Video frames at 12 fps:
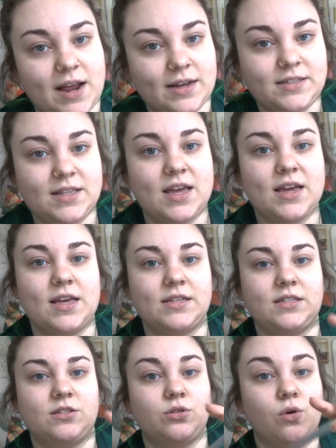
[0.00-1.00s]
Next thing is
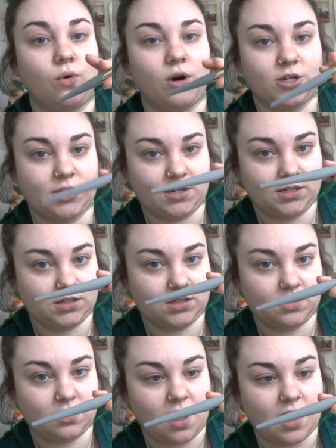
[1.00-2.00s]
this gorgeous
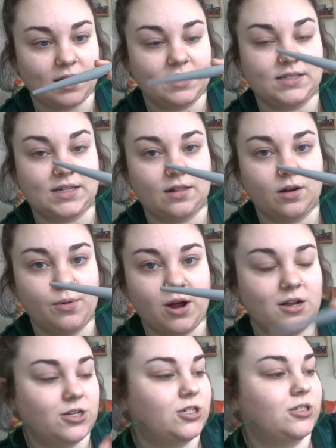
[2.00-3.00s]
concealer
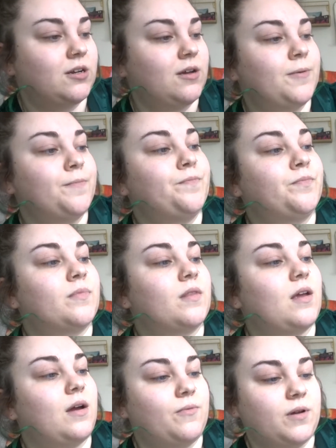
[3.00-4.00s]
brush.
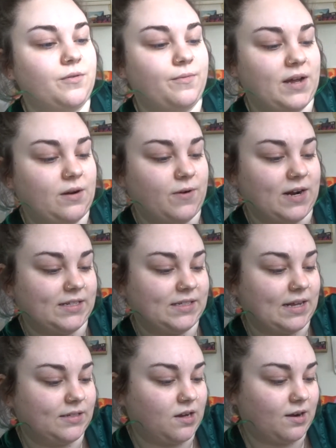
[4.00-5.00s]
I want to read what it
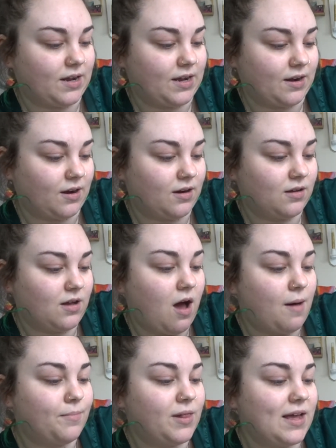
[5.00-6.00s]
says on here.
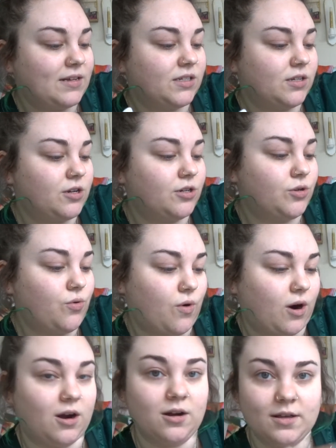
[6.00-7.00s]
Complex
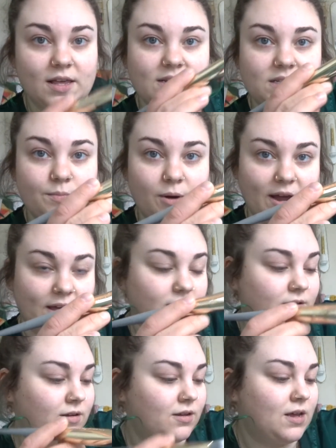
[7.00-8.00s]
Couture is the
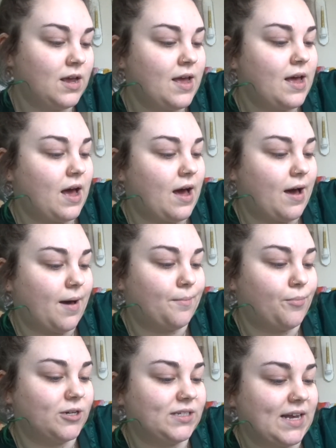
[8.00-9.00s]
brand.
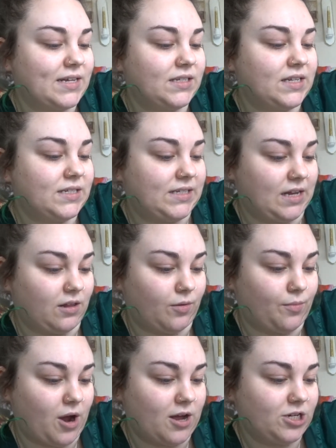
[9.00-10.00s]
Precise concealer
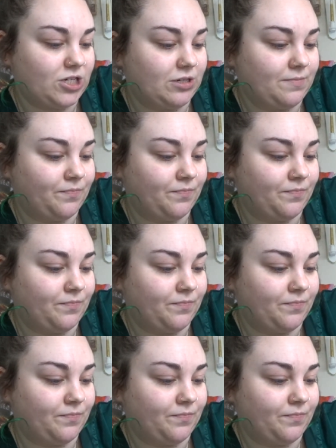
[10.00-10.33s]
brush.